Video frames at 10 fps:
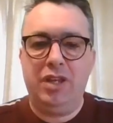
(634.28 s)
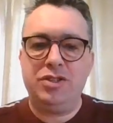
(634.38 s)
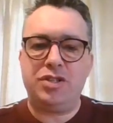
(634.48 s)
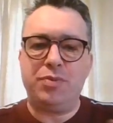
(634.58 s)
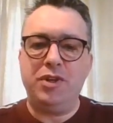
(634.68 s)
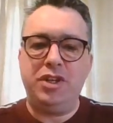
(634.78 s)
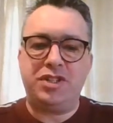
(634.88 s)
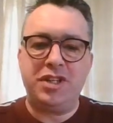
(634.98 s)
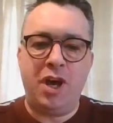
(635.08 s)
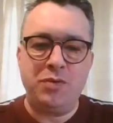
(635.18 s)
Just want you
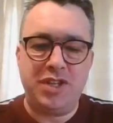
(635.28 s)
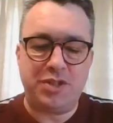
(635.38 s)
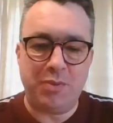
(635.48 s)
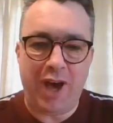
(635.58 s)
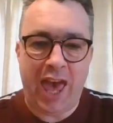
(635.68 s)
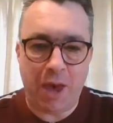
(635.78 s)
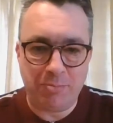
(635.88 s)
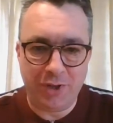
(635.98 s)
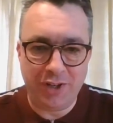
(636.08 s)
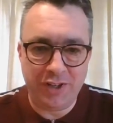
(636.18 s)
to notice what
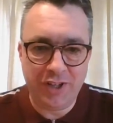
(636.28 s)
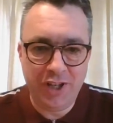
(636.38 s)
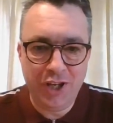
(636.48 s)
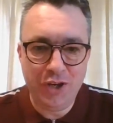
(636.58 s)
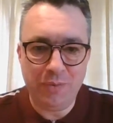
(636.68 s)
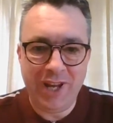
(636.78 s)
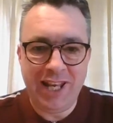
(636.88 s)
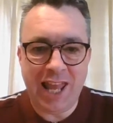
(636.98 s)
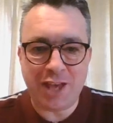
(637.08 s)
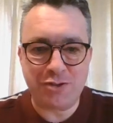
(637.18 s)
happened
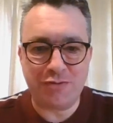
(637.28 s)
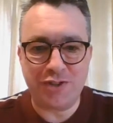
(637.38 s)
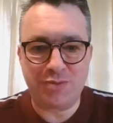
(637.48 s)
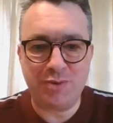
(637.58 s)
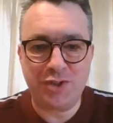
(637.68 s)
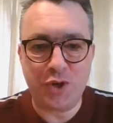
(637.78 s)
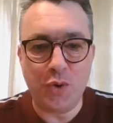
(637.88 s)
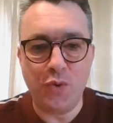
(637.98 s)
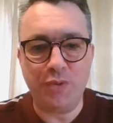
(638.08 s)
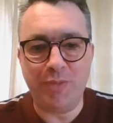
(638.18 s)
when Lazarus was
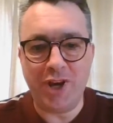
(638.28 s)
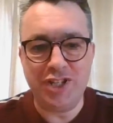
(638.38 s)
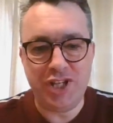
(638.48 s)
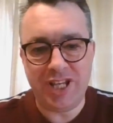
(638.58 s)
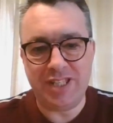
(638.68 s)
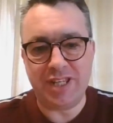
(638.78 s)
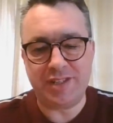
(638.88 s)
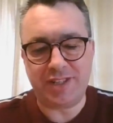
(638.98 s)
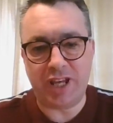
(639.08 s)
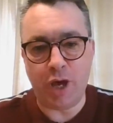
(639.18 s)
called by
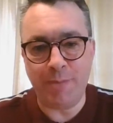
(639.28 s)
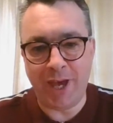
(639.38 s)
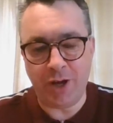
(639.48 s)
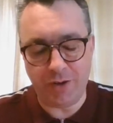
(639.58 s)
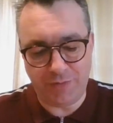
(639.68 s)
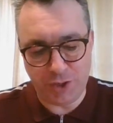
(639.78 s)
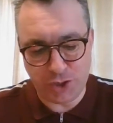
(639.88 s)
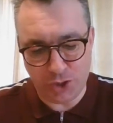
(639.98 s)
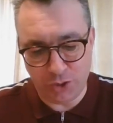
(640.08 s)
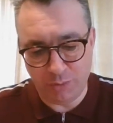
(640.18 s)
Jesus to come out of the
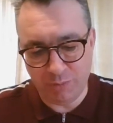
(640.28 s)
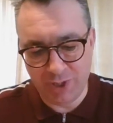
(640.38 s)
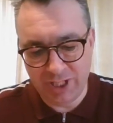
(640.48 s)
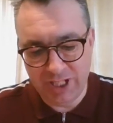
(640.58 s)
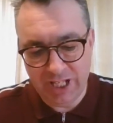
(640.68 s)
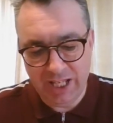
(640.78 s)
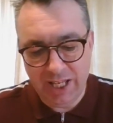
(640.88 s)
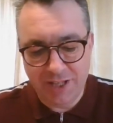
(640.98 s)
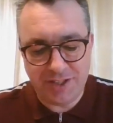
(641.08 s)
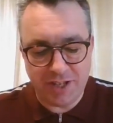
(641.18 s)
tomb.
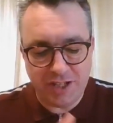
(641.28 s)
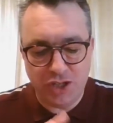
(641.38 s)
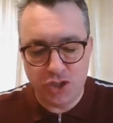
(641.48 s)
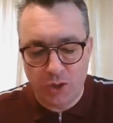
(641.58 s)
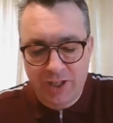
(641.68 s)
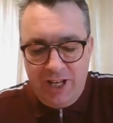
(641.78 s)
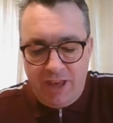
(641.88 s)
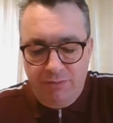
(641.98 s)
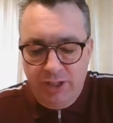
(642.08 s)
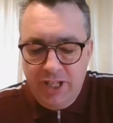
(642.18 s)
It says in John
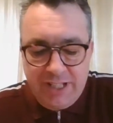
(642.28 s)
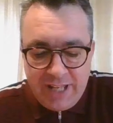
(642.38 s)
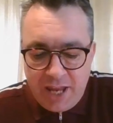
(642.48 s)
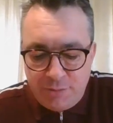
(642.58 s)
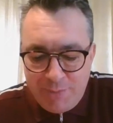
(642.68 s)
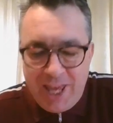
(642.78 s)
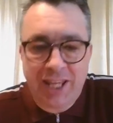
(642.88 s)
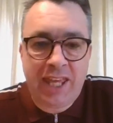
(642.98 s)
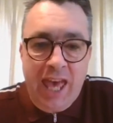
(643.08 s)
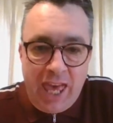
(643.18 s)
11, the dead
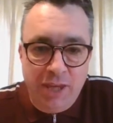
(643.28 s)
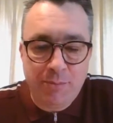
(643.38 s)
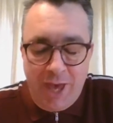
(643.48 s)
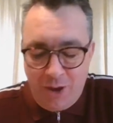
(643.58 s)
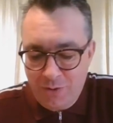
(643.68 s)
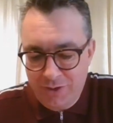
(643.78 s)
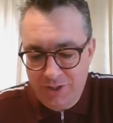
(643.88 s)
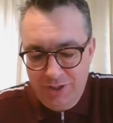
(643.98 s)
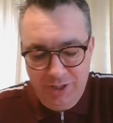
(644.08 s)
man came out.